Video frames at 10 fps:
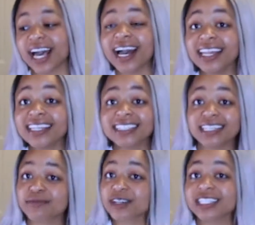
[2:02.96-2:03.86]
that is
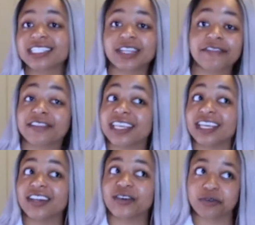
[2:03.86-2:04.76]
like
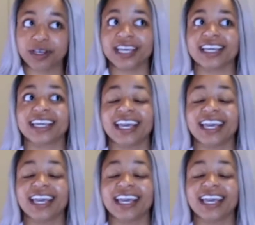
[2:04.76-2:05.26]
relatively quick,